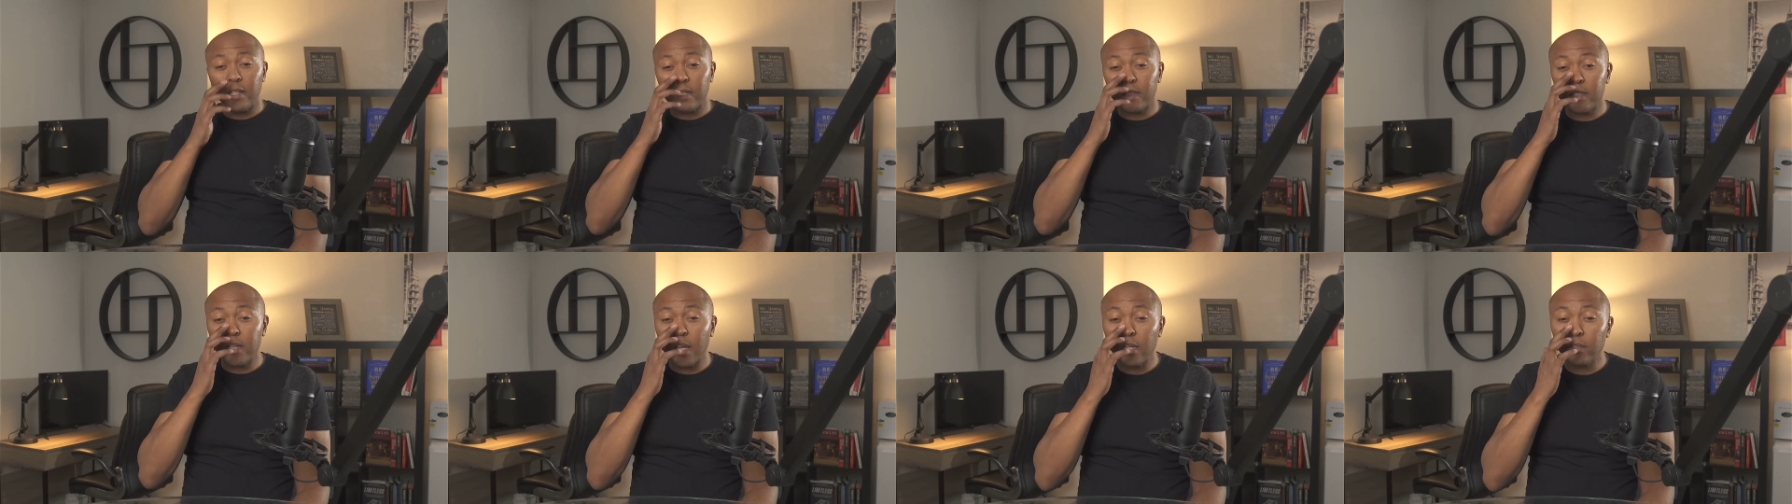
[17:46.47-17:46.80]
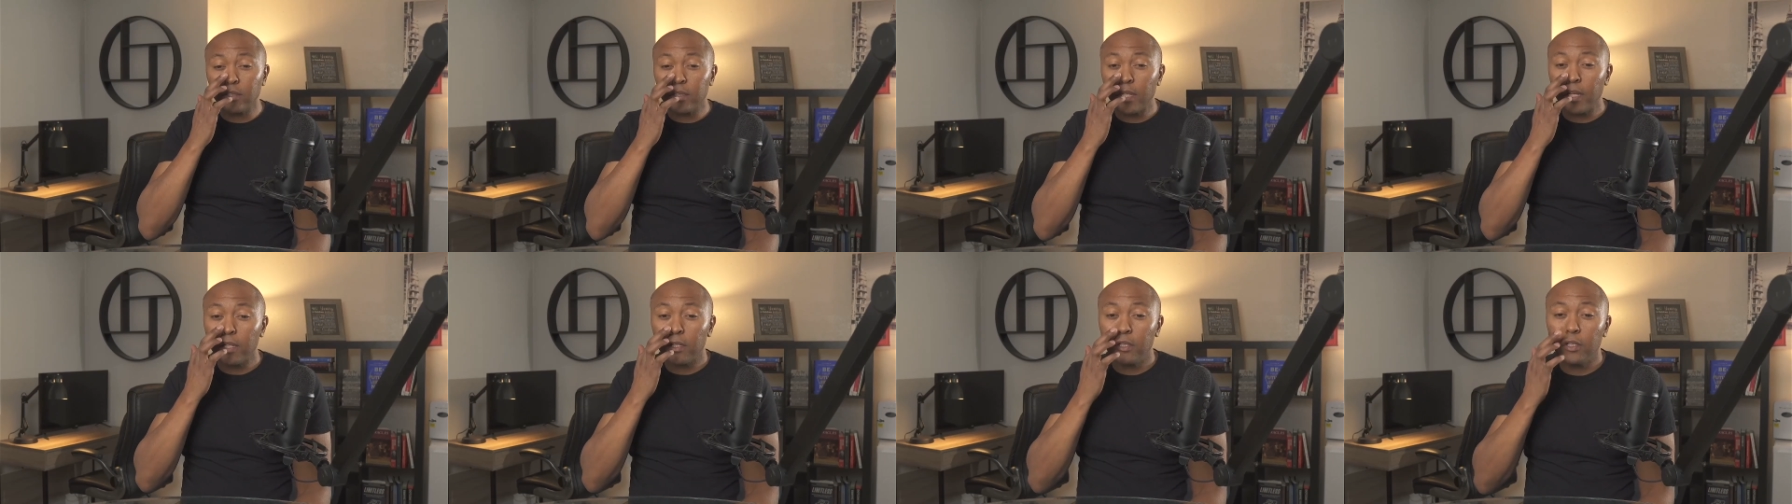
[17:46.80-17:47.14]
it
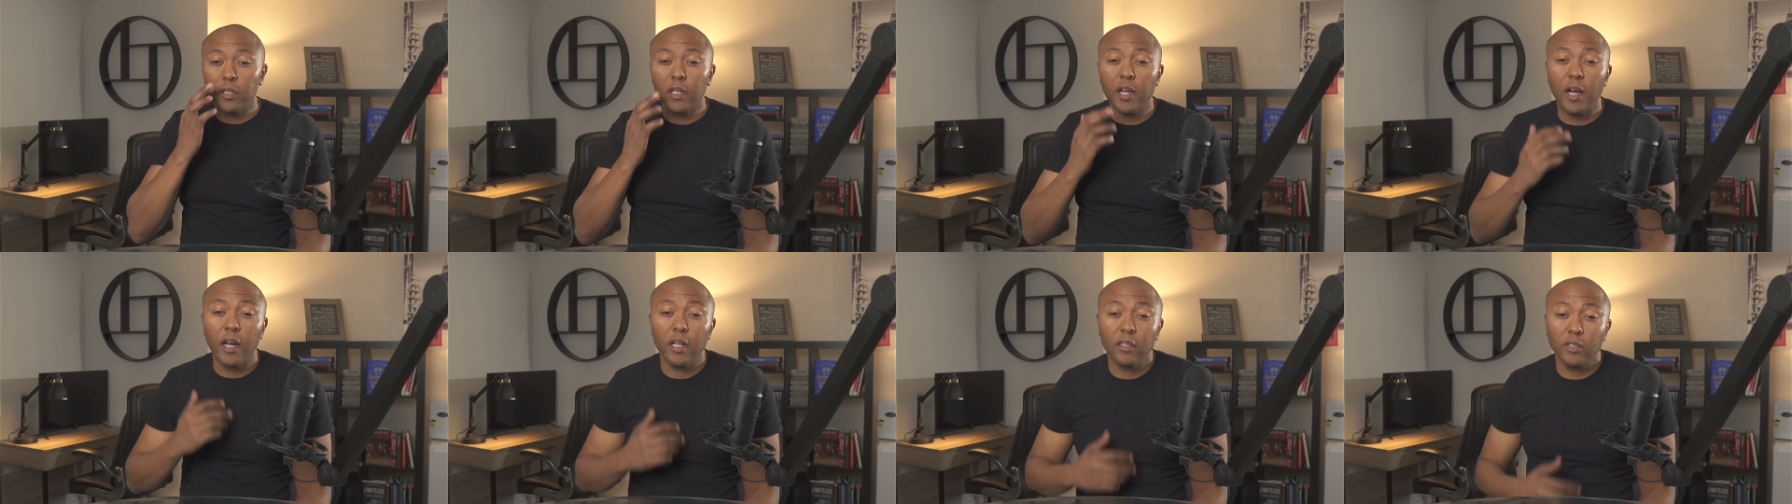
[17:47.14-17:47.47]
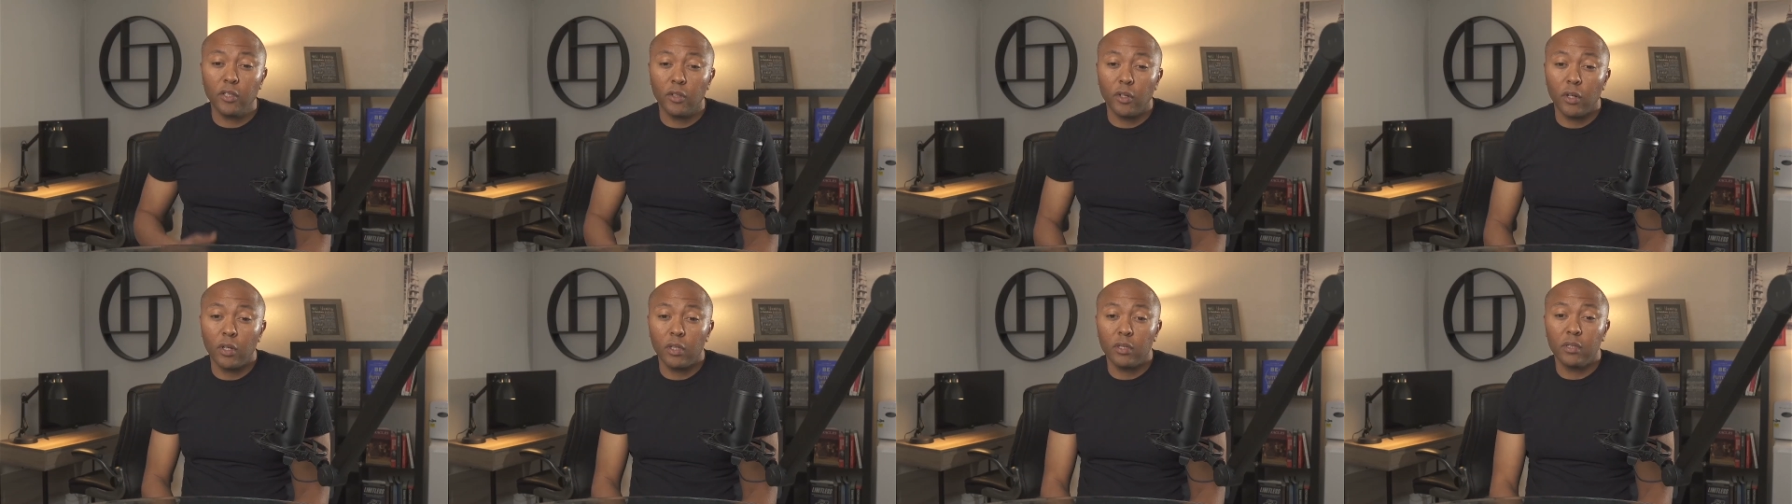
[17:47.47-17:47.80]
sounds like you guys
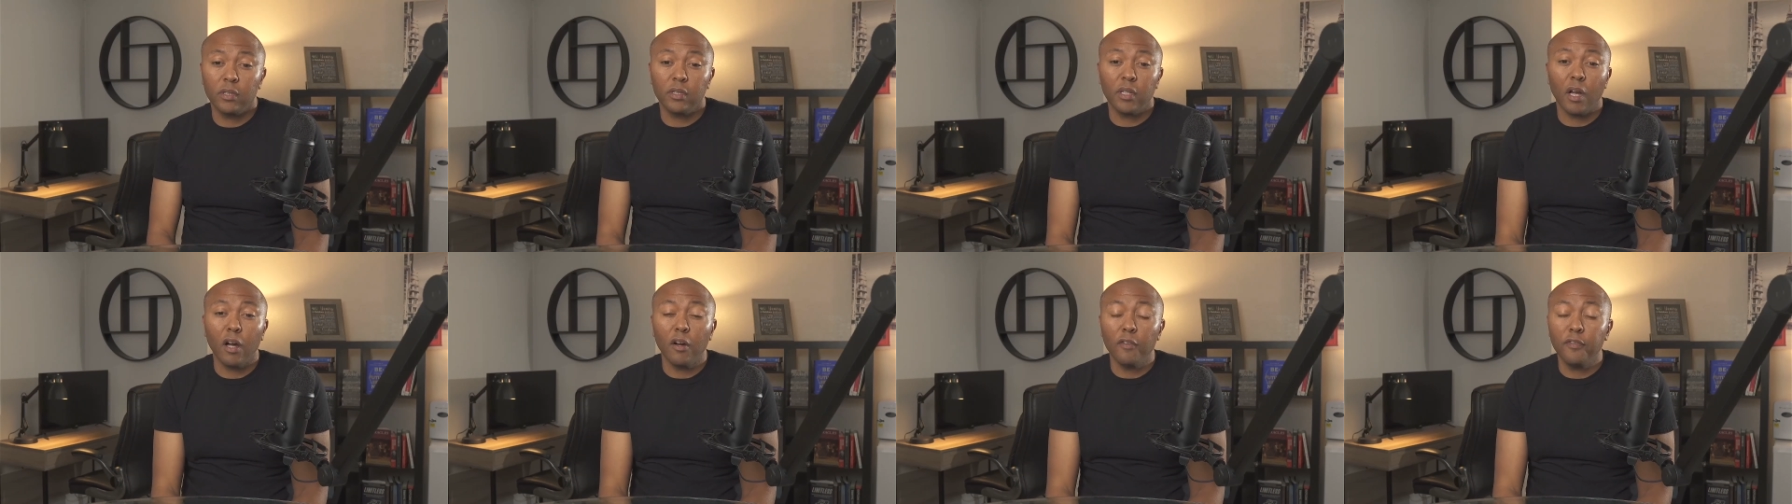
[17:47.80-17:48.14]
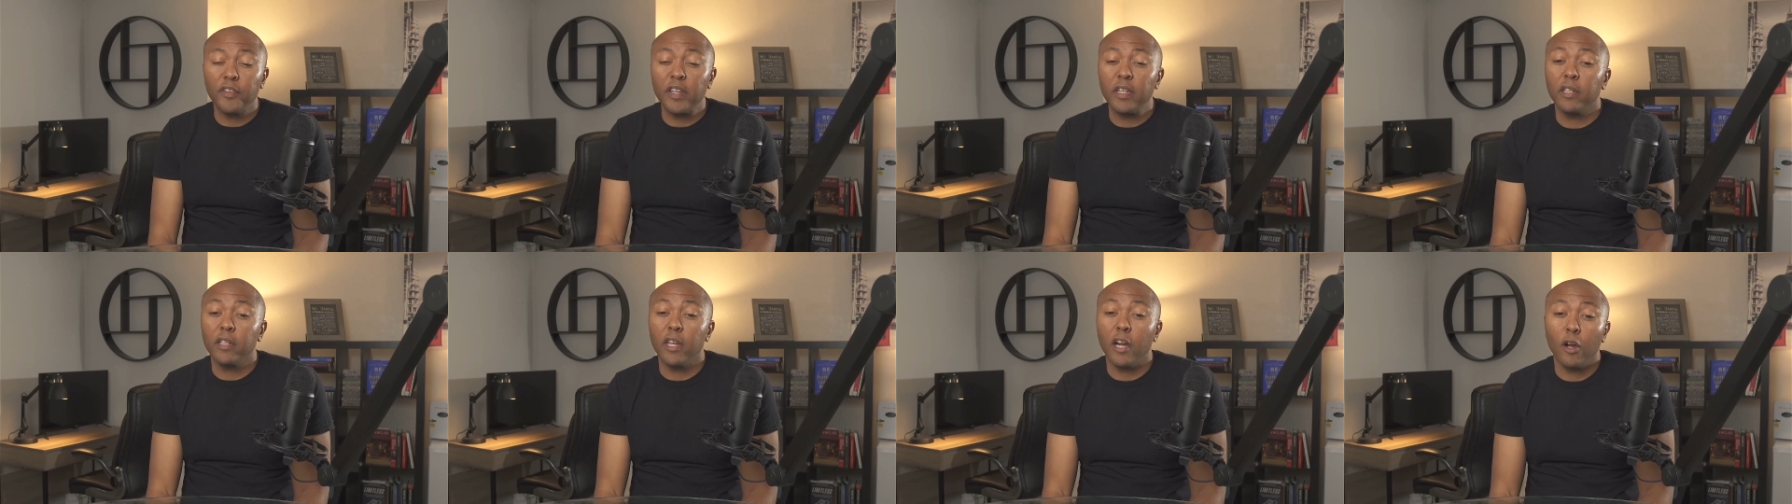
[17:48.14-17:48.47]
are
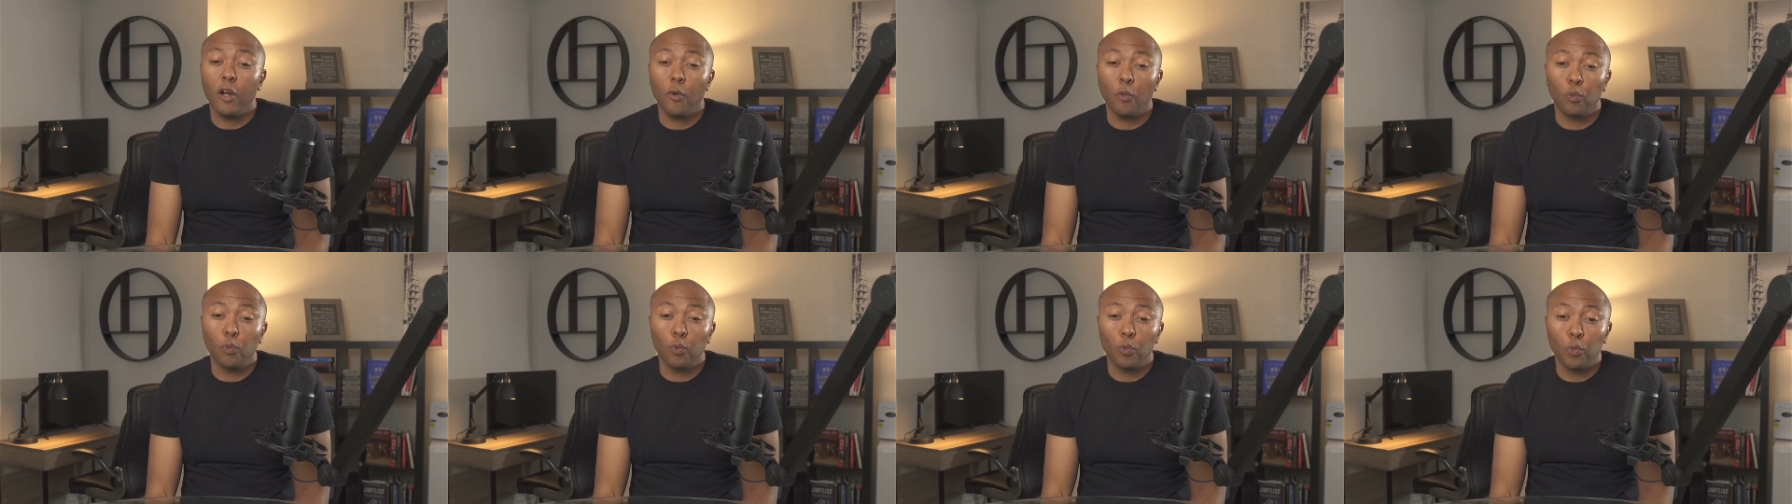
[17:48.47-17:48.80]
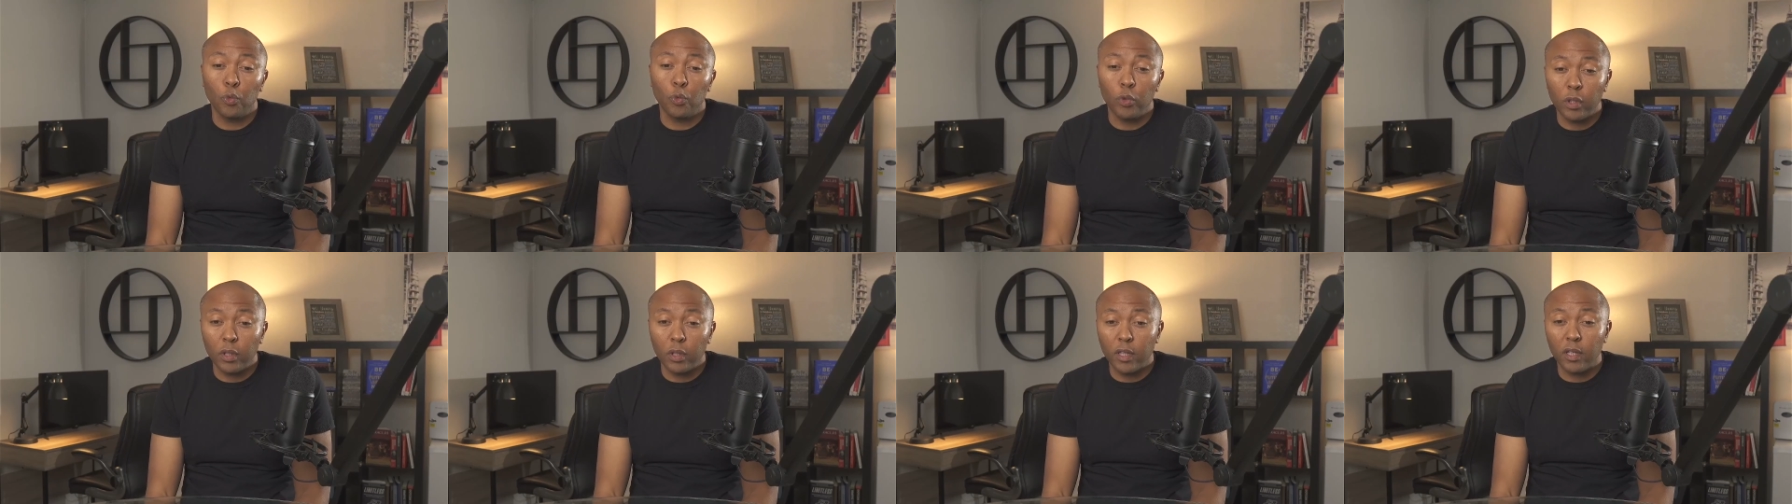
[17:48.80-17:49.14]
solving a
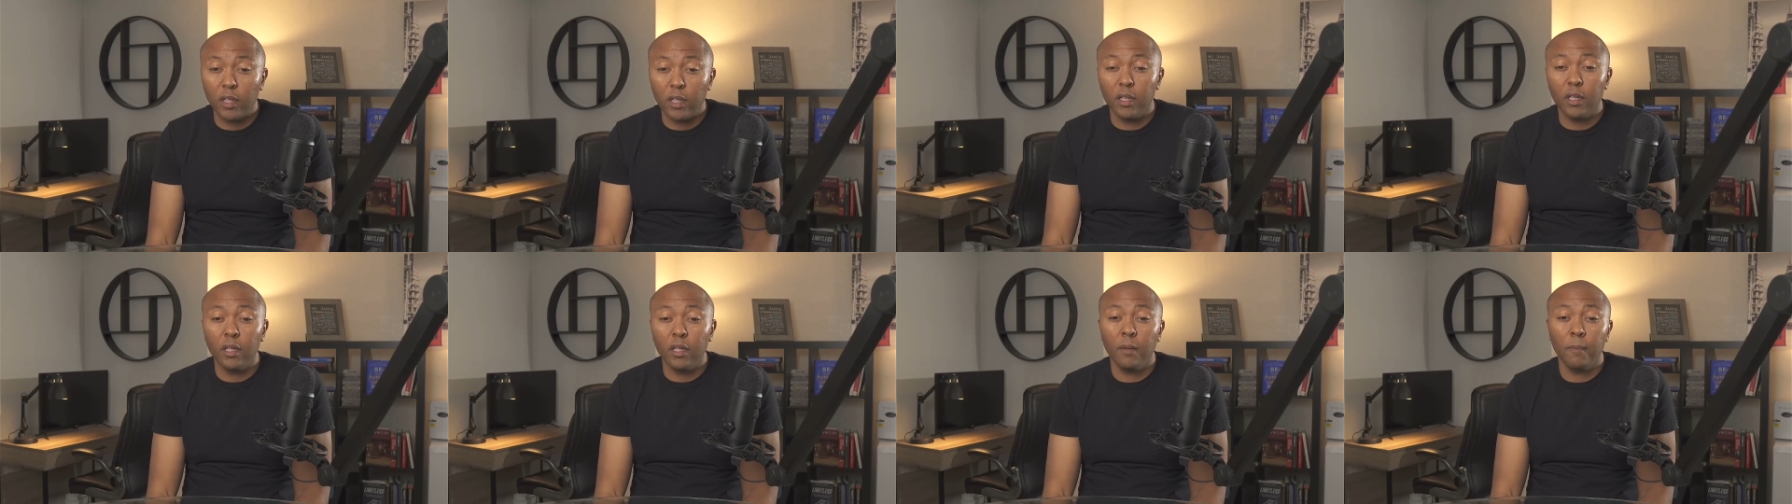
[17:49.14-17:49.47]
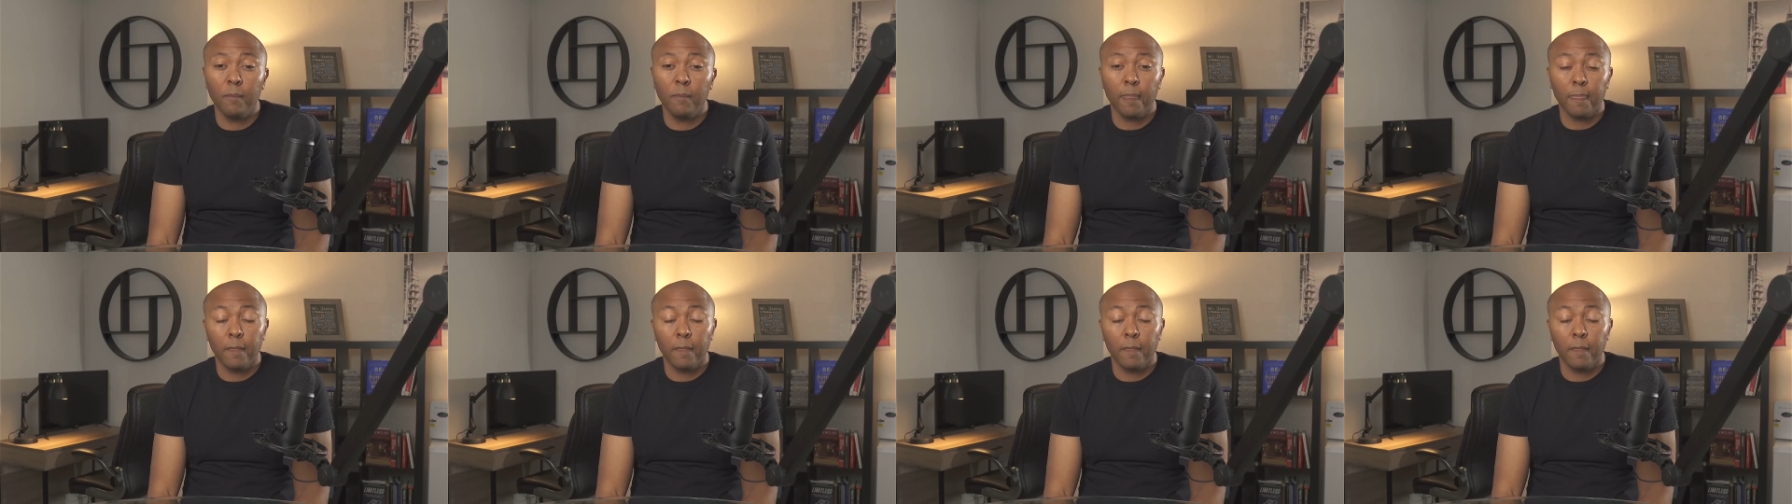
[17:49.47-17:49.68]
really